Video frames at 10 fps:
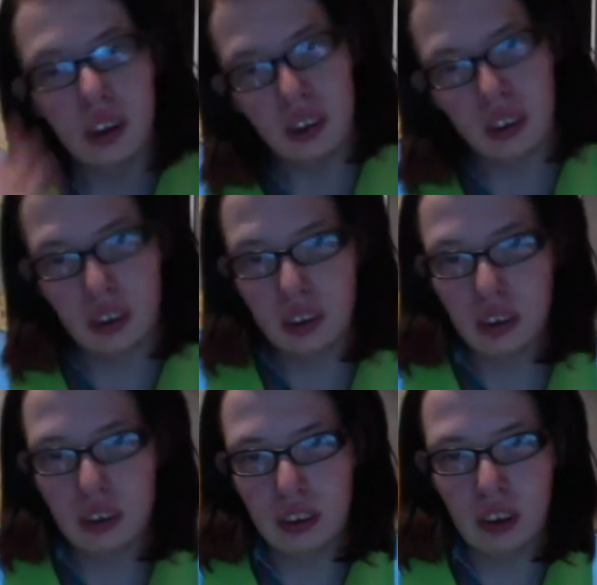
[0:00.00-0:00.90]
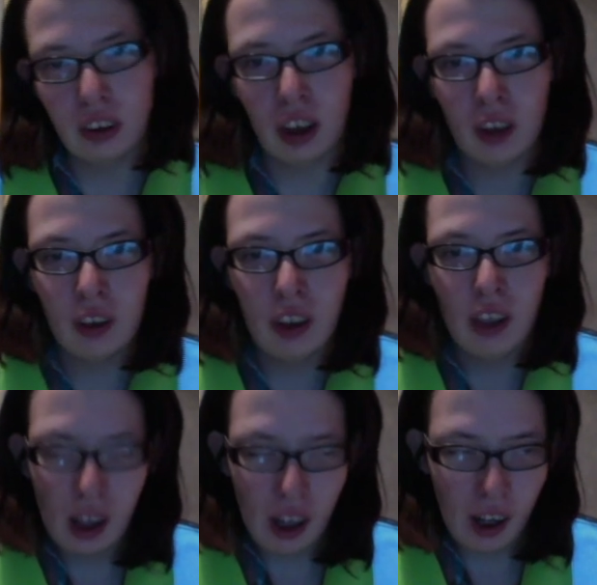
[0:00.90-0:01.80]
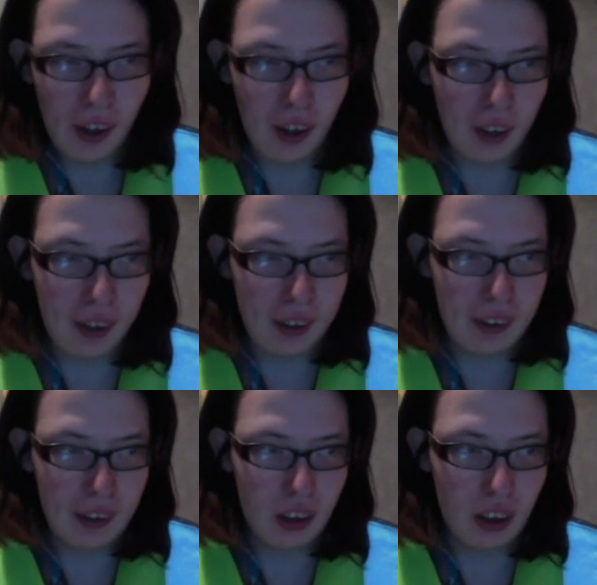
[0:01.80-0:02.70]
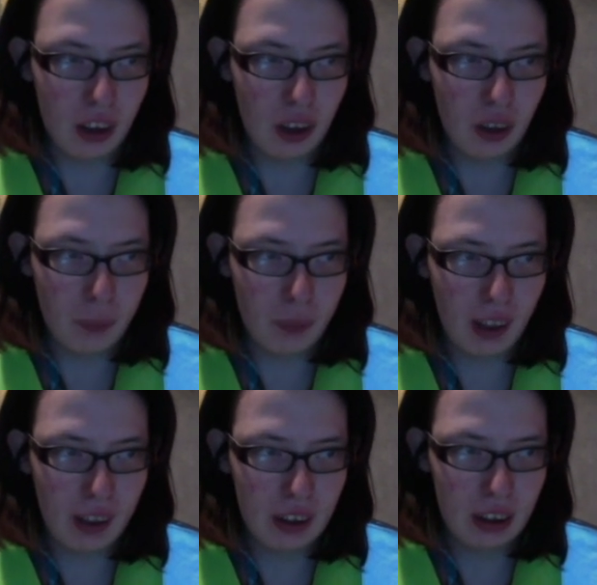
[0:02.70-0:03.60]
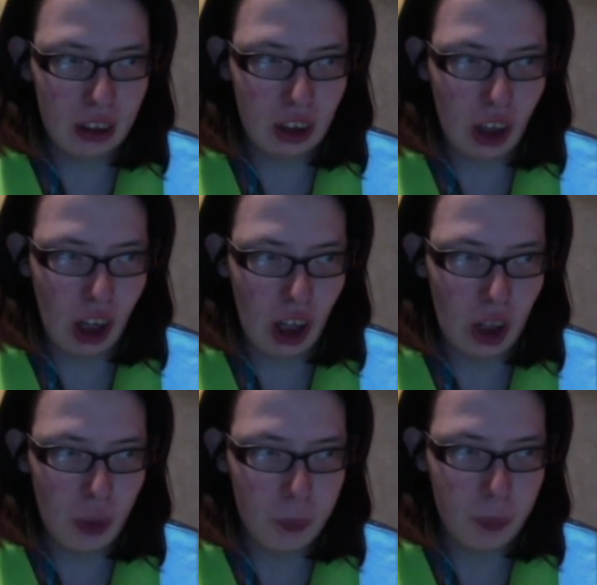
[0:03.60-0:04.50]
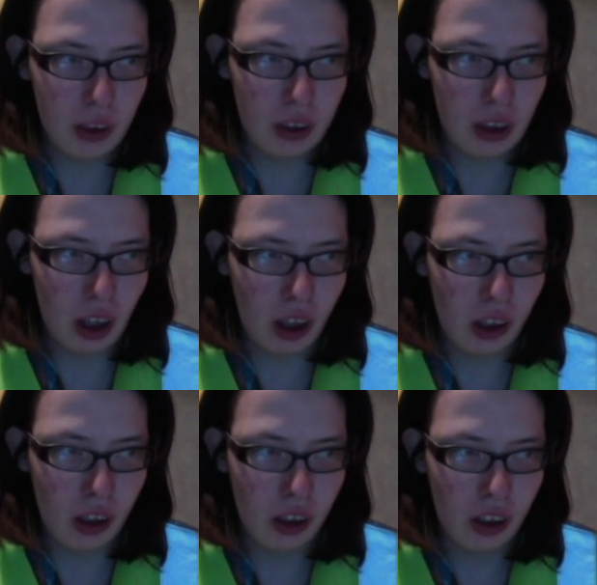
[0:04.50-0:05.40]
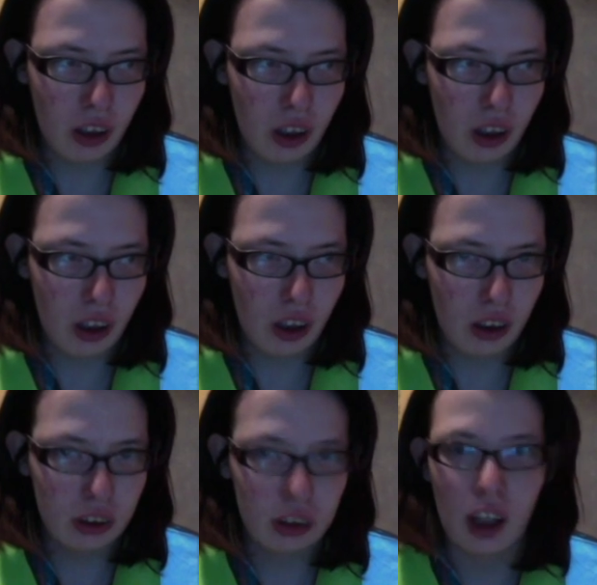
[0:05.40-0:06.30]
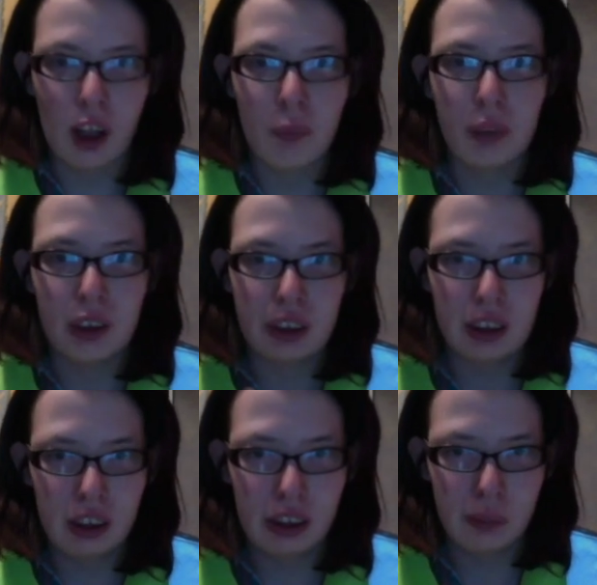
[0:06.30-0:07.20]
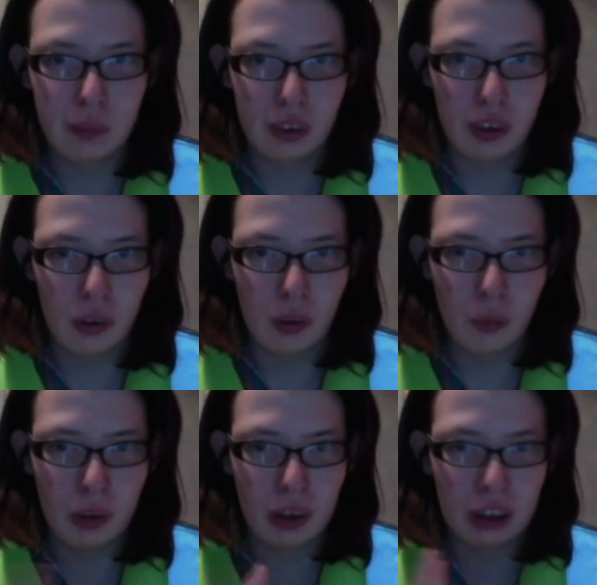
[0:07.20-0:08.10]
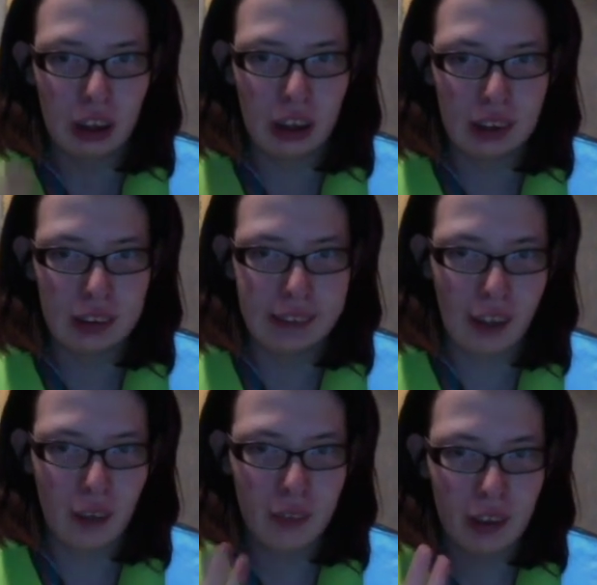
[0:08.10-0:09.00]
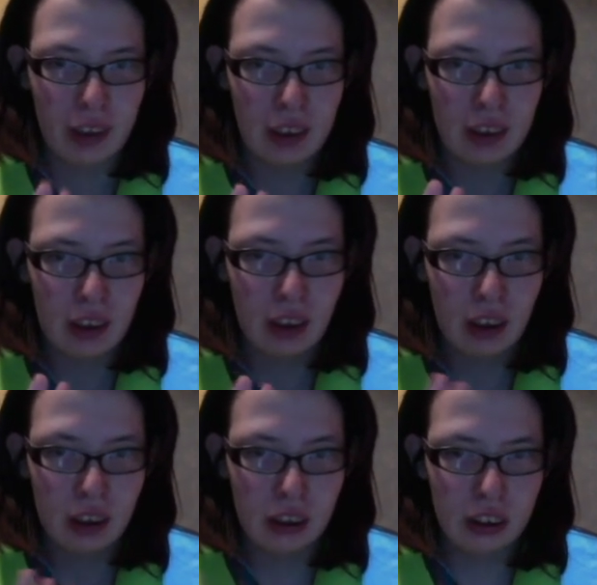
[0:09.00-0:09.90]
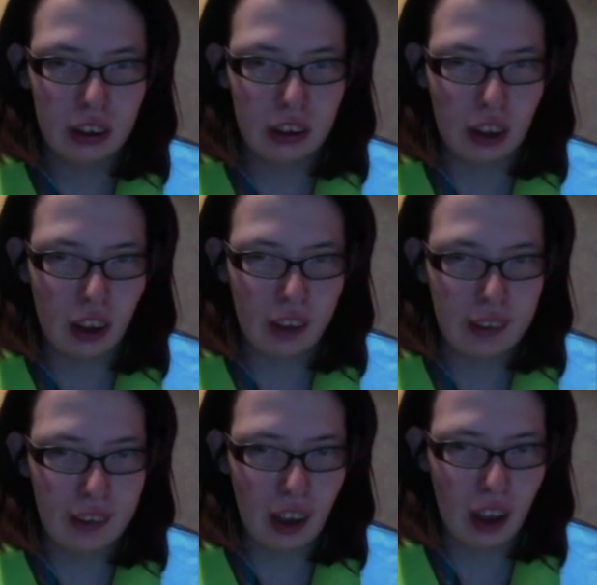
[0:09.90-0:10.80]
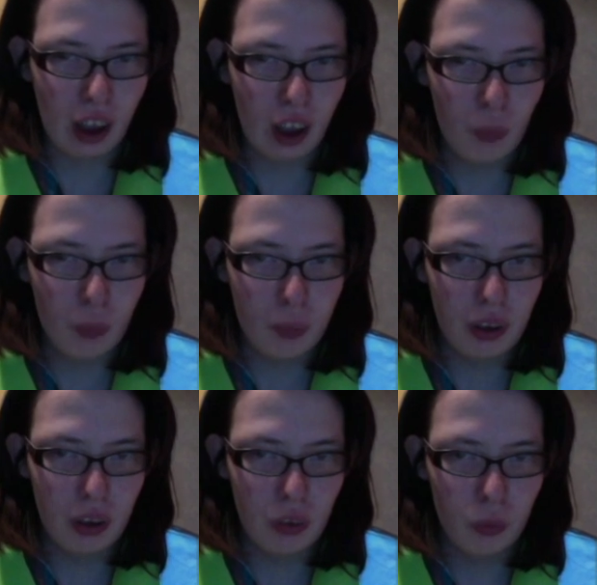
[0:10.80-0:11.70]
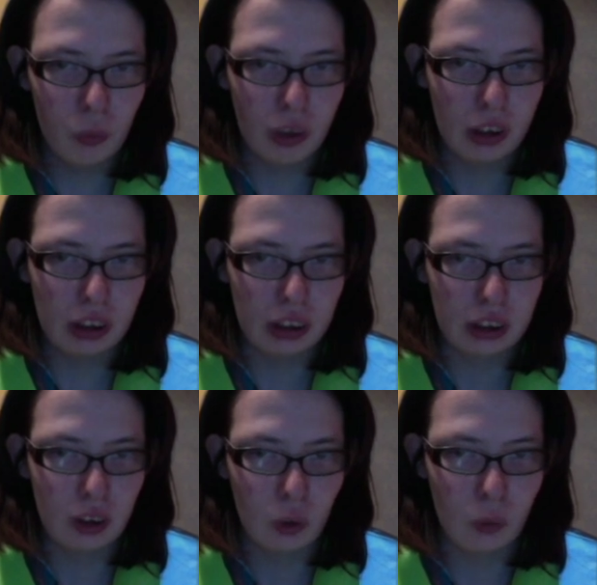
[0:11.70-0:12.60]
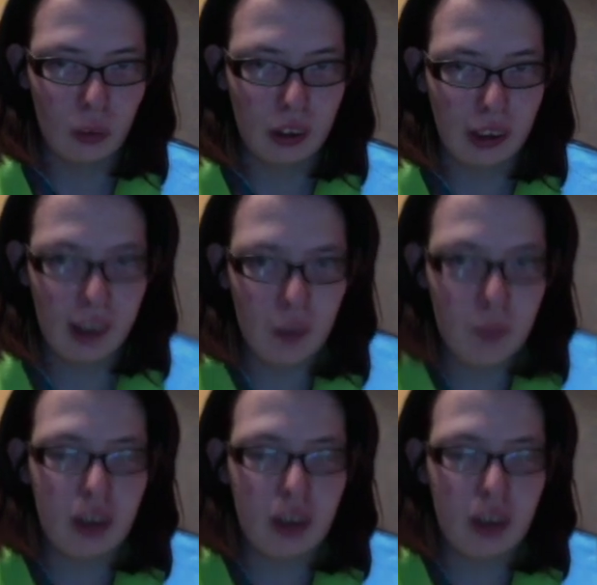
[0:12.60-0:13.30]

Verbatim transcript: you know, I plan to open up, start a business, which is currently starting up, which is called K Introductions.